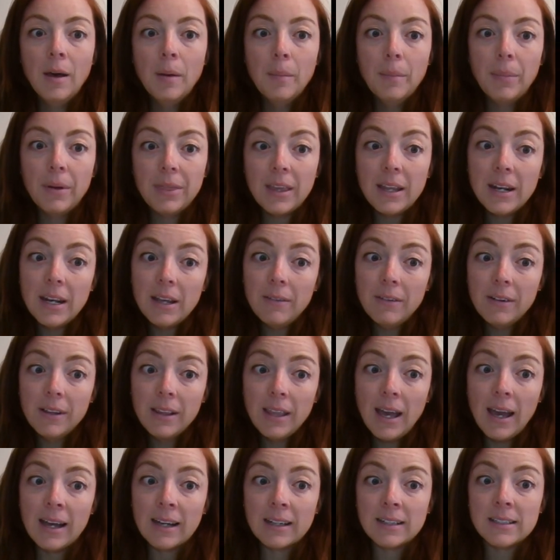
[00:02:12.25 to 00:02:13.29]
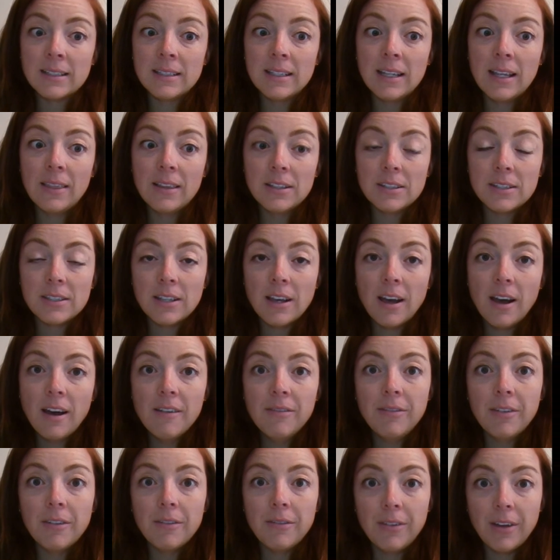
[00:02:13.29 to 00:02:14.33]
But then I relaxed in the
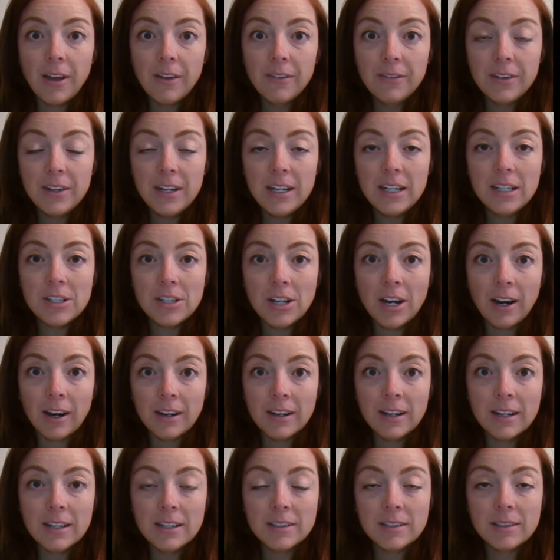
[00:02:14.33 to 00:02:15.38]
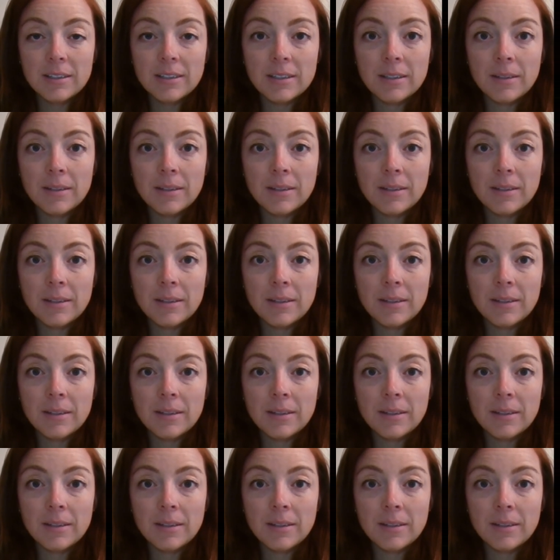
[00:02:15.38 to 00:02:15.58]
soft, velvety darkness.